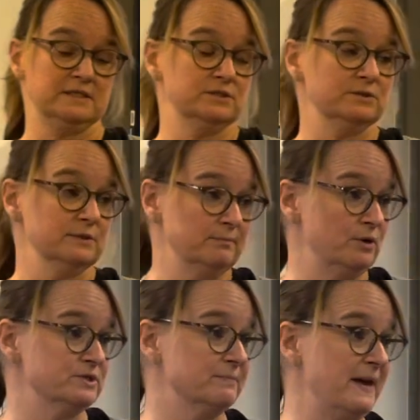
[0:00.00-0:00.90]
to
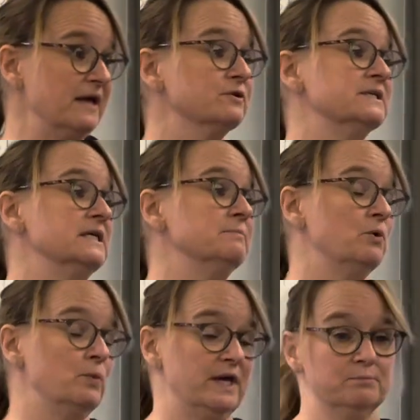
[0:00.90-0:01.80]
impose a penalty, but
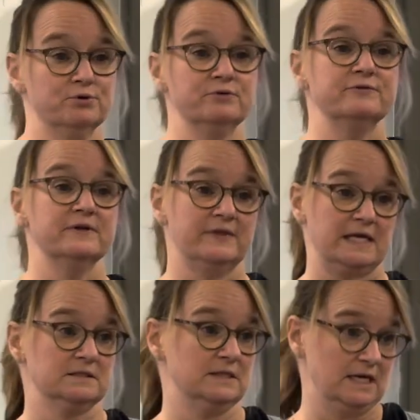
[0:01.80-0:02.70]
we had proof
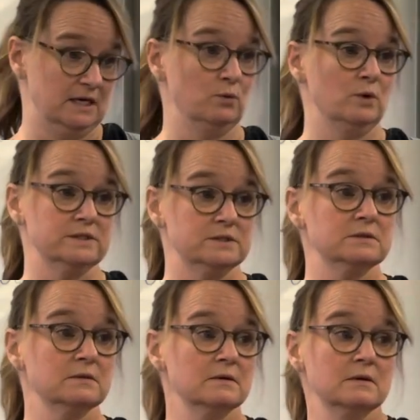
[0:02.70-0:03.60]
that it was
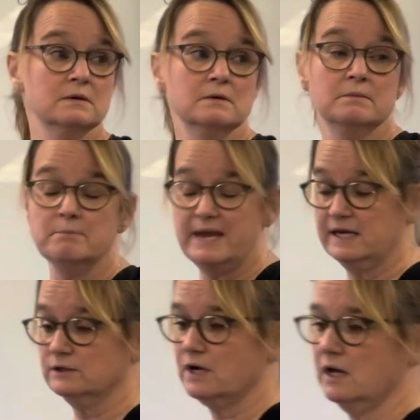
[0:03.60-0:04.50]

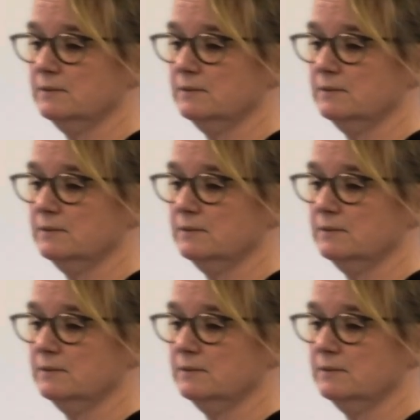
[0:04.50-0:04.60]
mailed on a